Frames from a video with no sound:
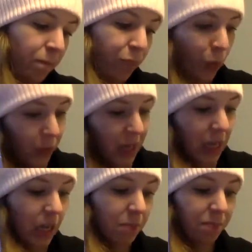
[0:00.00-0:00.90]

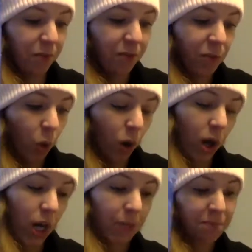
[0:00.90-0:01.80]
3,
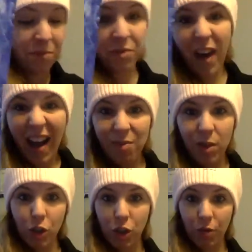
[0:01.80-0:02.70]
4,
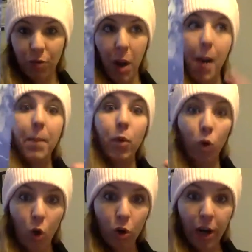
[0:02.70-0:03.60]
5-ish different
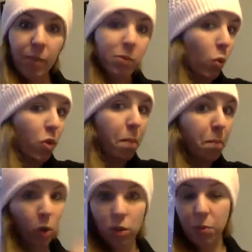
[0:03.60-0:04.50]
programs with
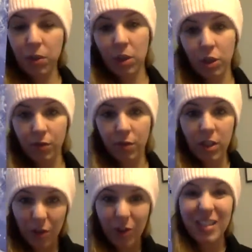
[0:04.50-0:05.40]
multiple
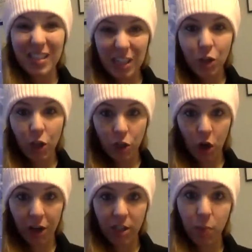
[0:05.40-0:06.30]
different teaching
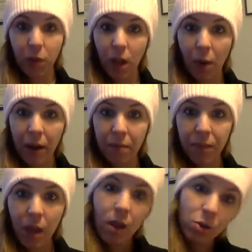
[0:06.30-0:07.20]
targets below it.
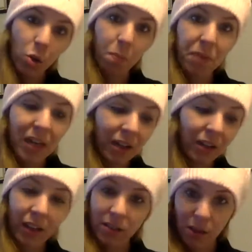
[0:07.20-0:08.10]
So
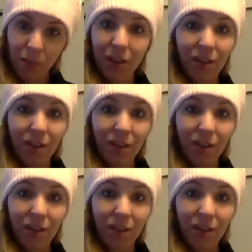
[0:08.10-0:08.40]
immediately something